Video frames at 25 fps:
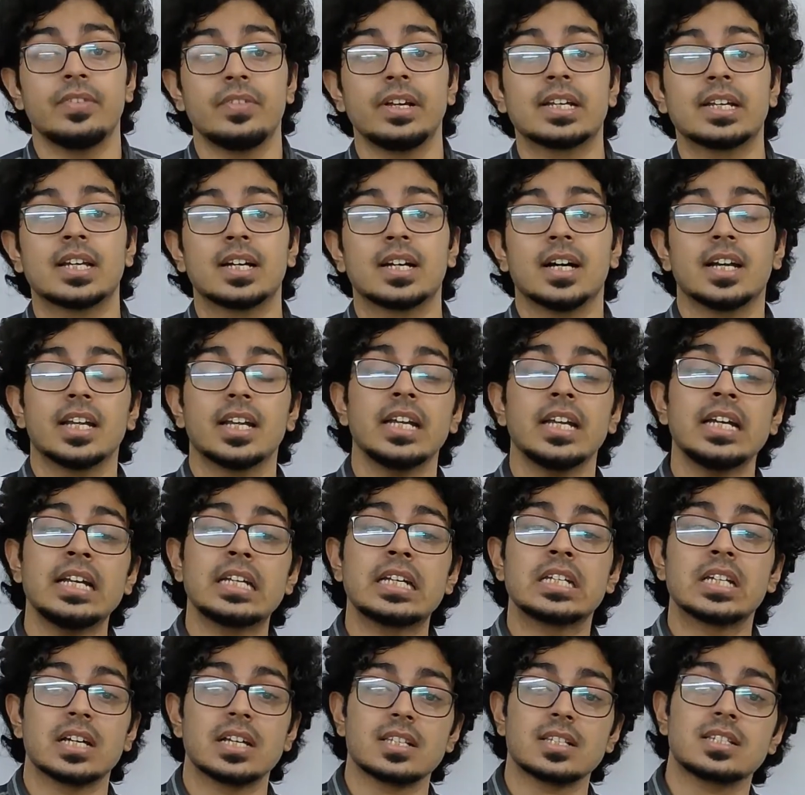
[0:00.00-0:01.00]
that
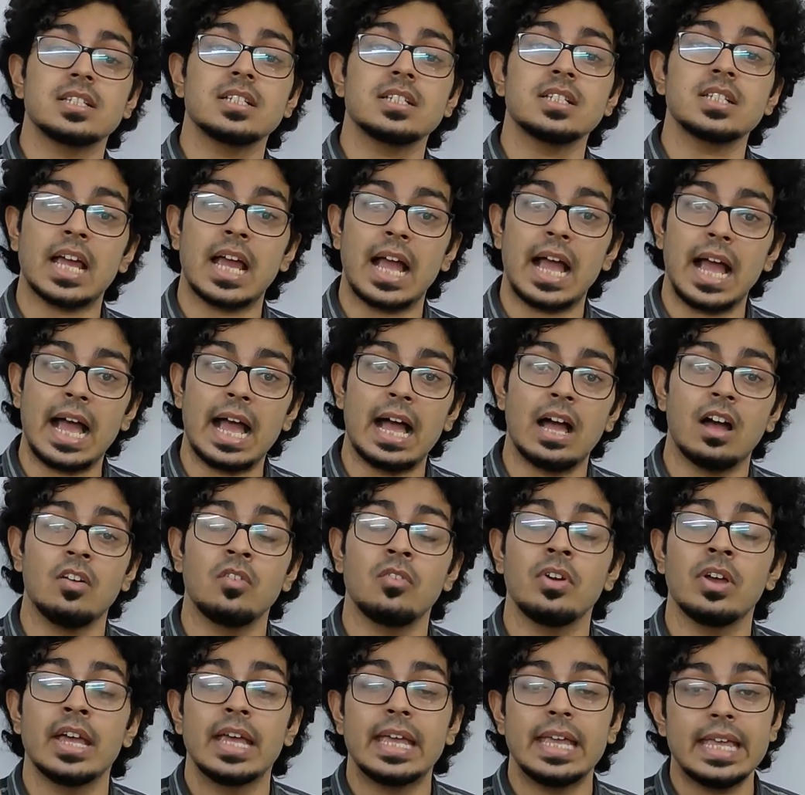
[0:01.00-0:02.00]
current doesn't
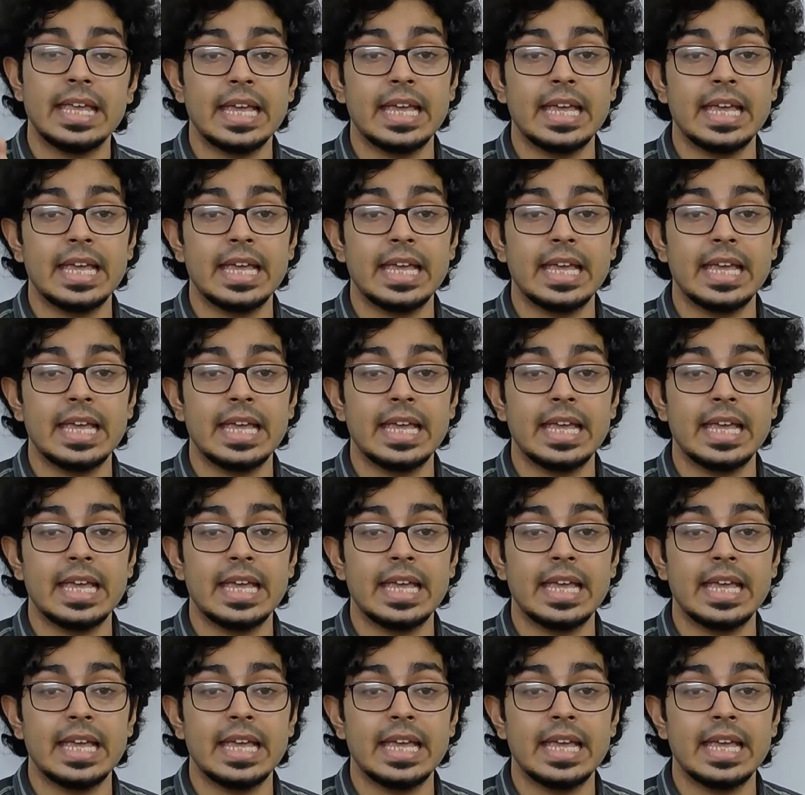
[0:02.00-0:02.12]
have